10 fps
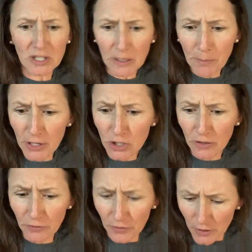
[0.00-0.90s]
than a bunch
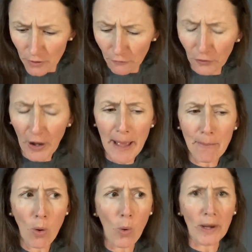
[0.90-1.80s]
of frat
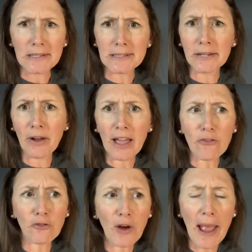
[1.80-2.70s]
boys. I got
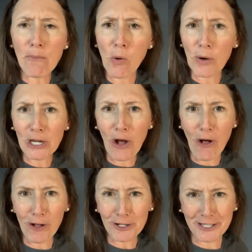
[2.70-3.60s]
frat boy
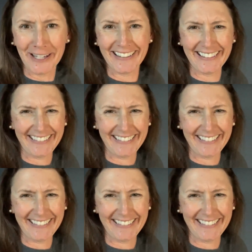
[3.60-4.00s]
dogs. Not